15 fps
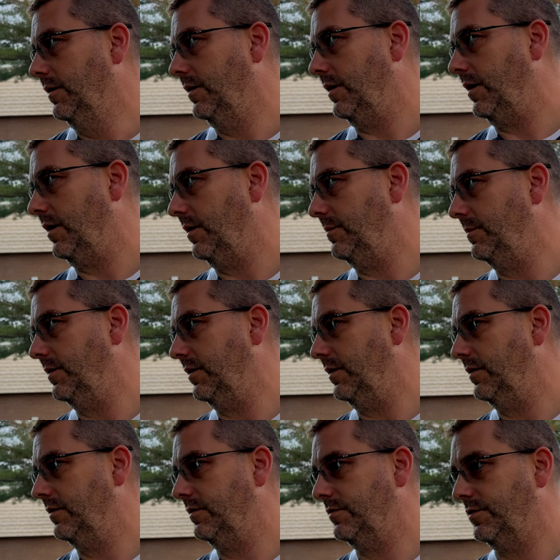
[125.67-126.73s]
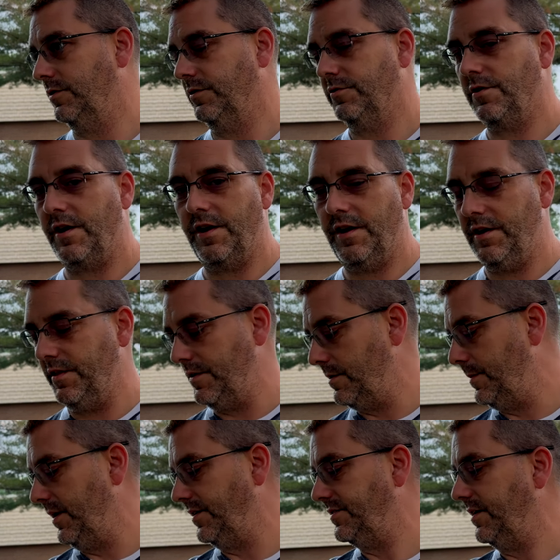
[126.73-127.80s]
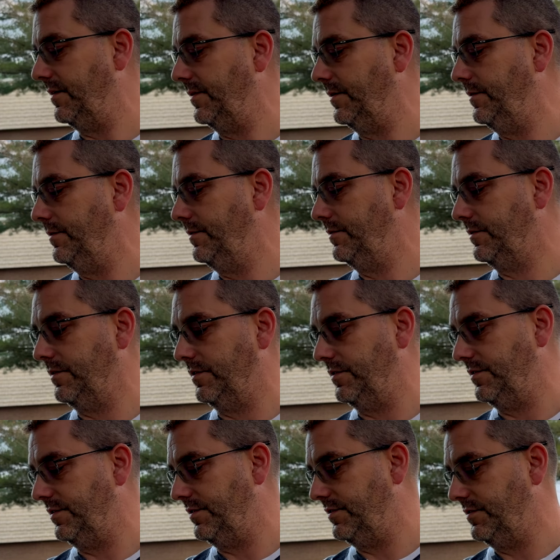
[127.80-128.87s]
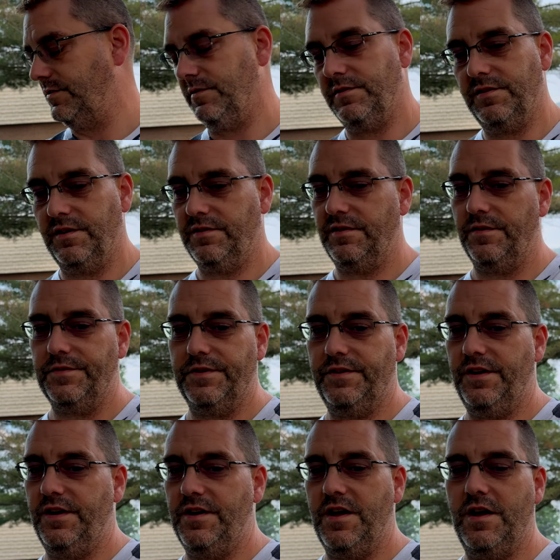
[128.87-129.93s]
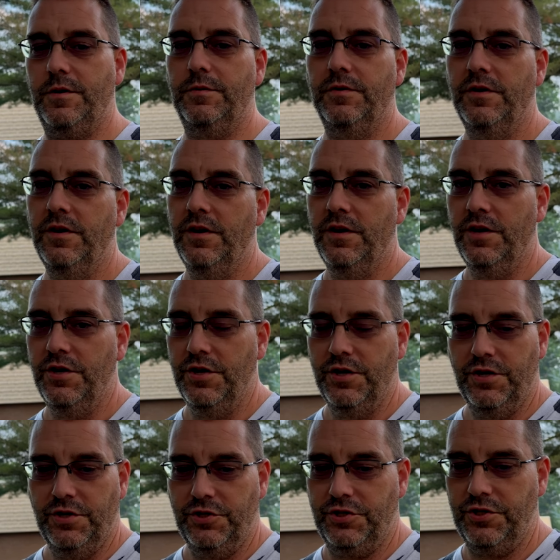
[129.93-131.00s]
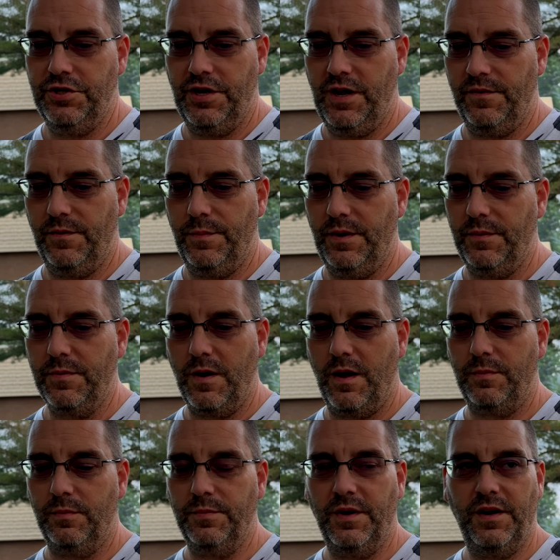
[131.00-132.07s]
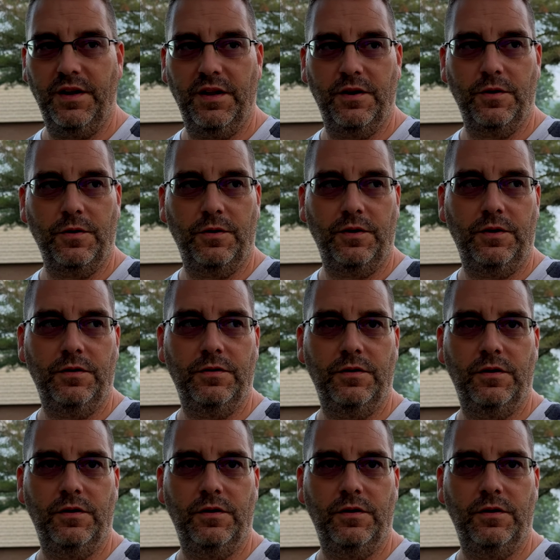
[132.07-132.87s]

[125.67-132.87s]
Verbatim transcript: I'm uh, going to try to get in there by 7 because it's 6.17 now. Shouldn't have a big problem getting in early.